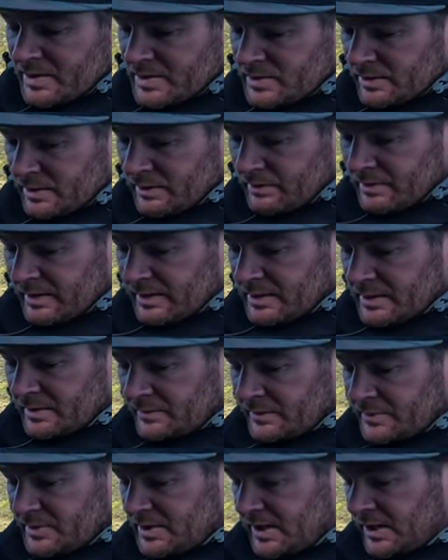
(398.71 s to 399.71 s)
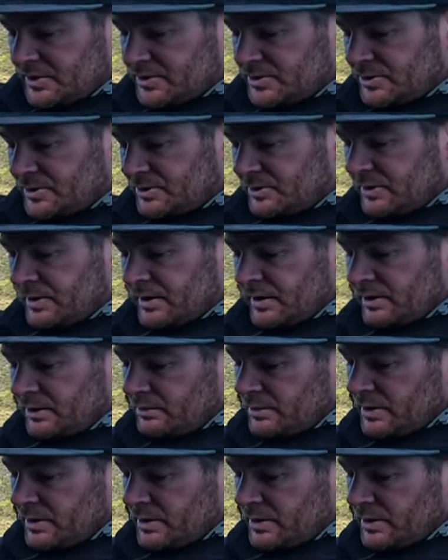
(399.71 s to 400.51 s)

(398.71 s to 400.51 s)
So I rigged up a Texas rig,